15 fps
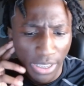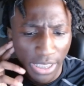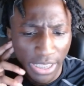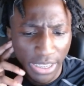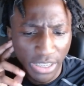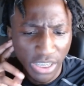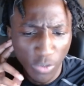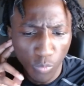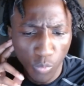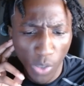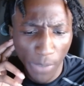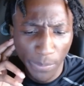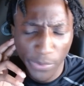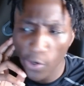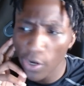and she
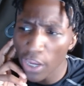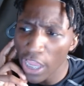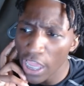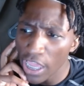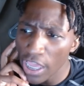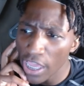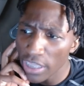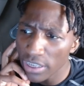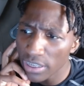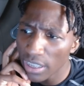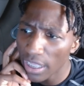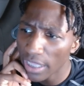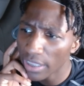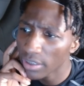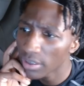whooped our ass.
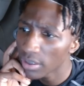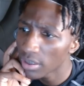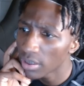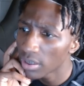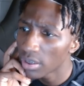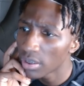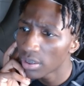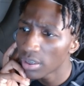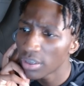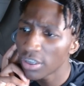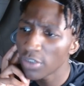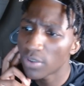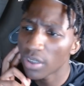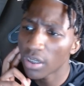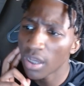Like, she
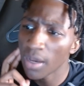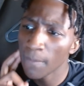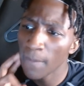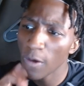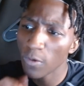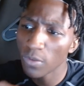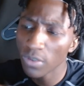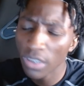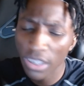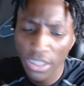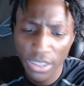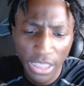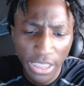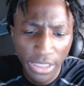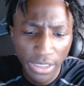used to come out
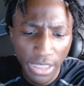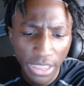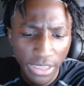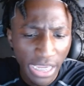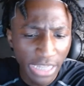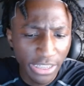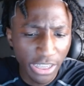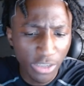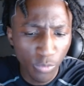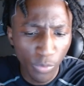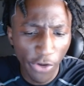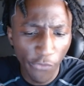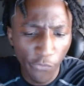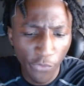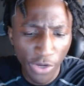and catch us with
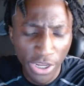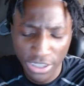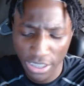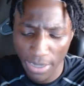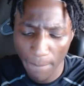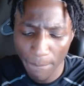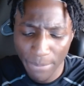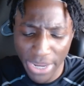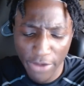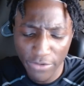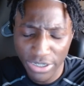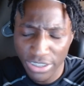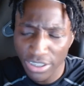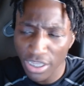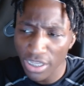our friends and
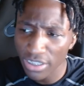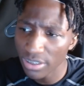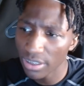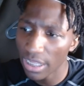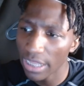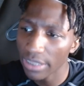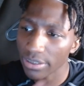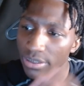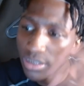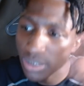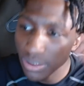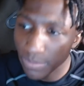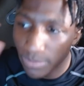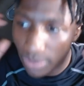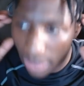embarrass us. Like, she
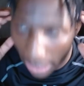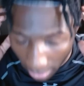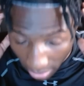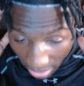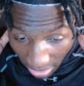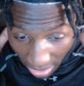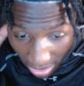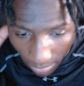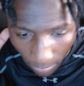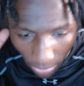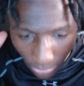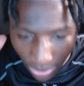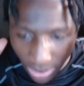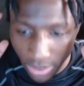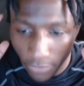just, bro,
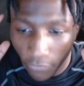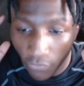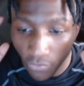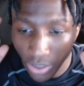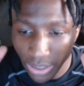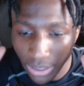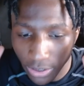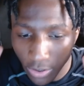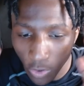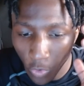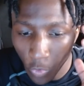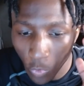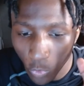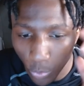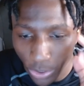she's a fucking
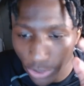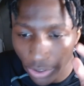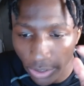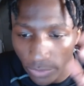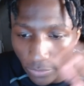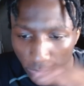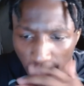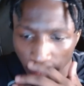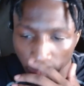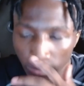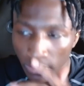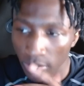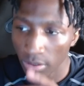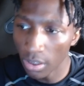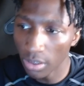cold weirdo.
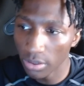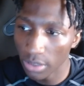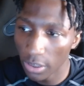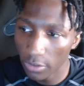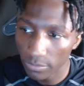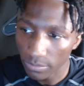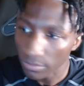Look, though.